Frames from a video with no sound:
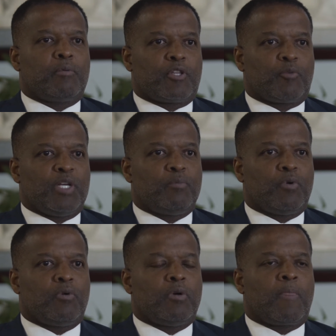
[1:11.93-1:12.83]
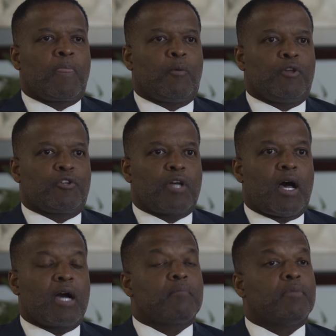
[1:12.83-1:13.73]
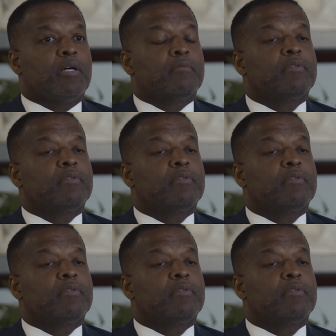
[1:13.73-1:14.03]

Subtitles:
with other people when they're shocked, but